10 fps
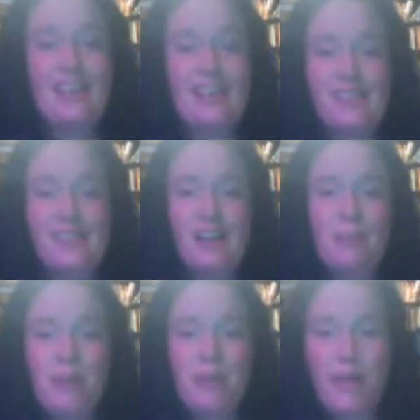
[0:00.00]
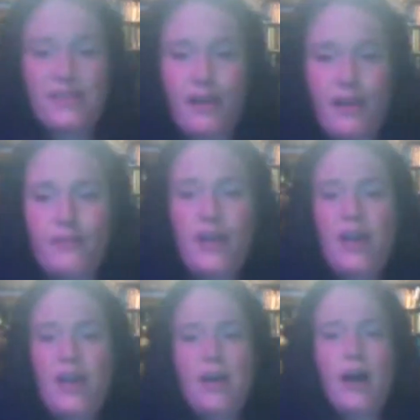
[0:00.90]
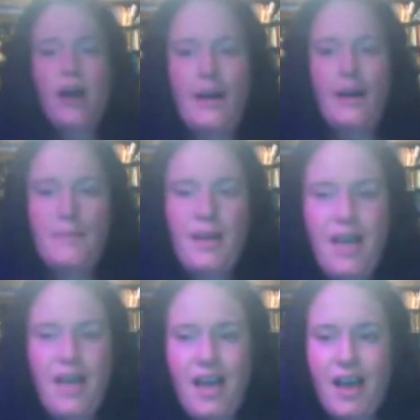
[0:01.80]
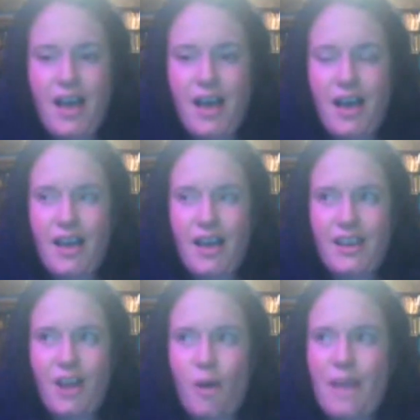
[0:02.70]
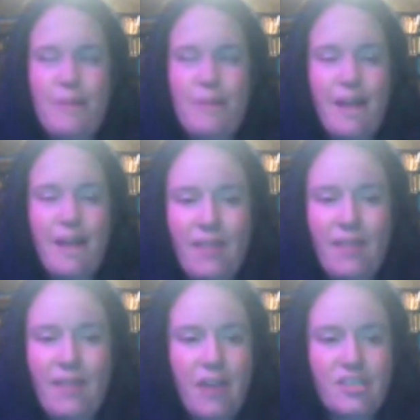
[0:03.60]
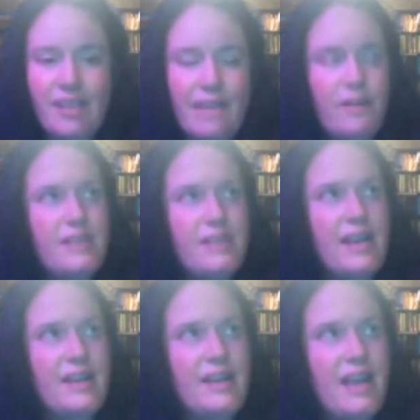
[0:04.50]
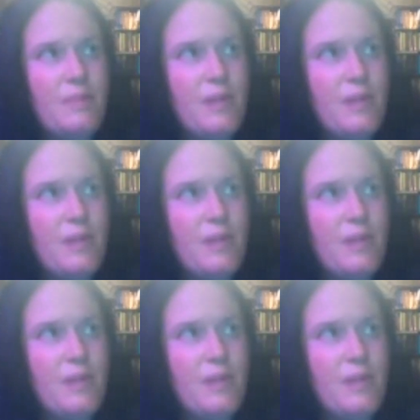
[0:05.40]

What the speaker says: is not limiting myself. But I find that just like even in day-to-day